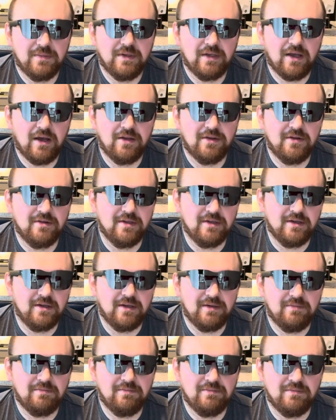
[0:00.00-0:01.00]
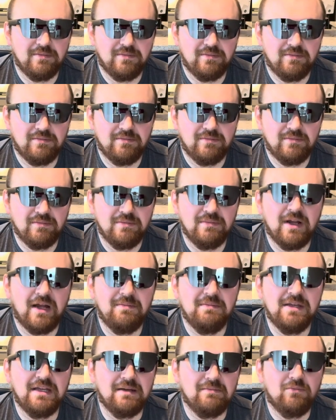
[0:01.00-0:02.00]
other than it not
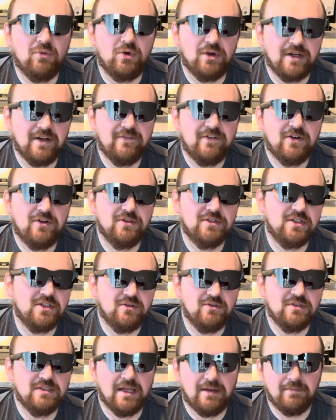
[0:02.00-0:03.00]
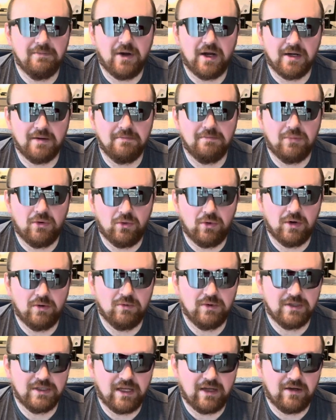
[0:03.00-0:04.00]
being more difficult to use that bottom port
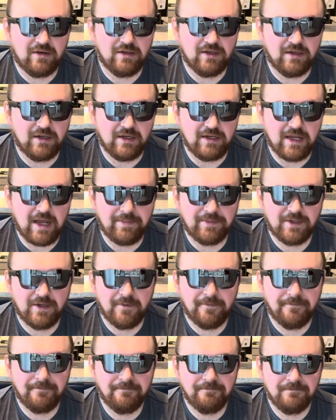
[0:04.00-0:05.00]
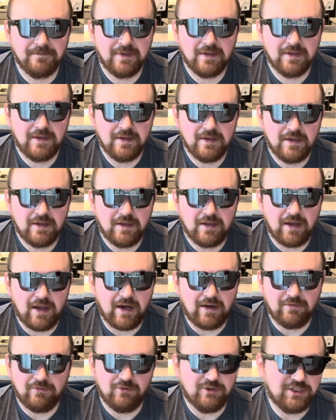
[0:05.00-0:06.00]
without an adapter,
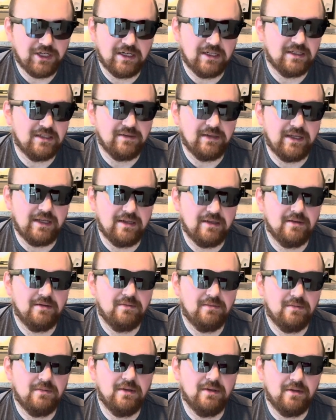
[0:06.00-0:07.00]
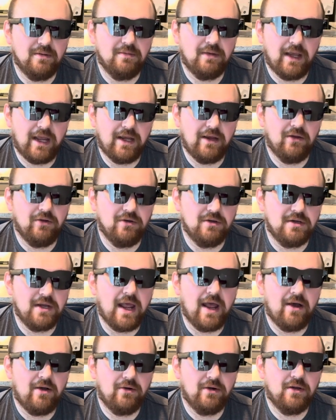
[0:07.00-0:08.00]
which I just laid the handheld
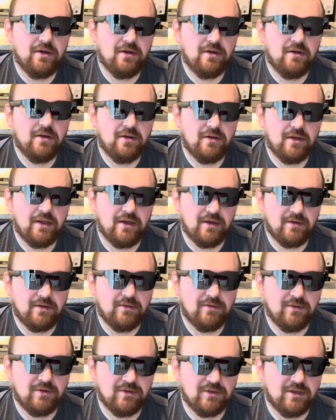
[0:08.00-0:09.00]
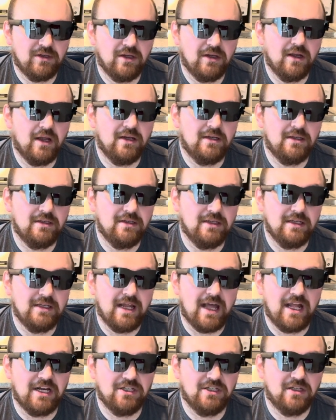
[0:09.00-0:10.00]
down and
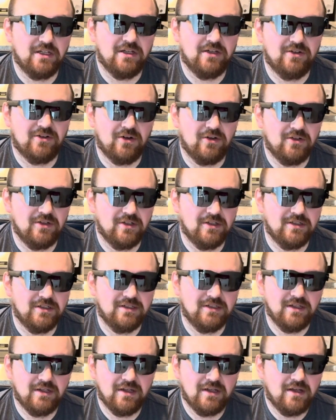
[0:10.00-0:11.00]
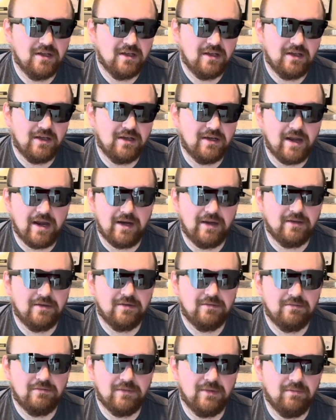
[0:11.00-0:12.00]
detached the controllers and had
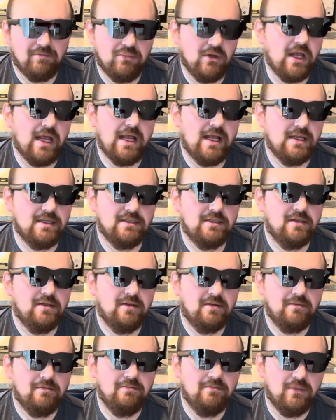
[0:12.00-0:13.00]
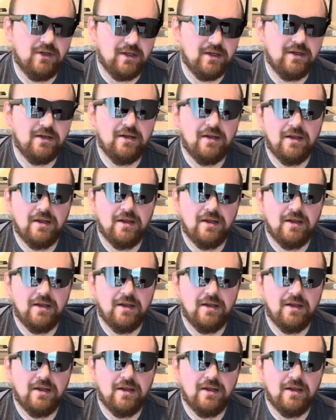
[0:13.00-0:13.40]
a blast. But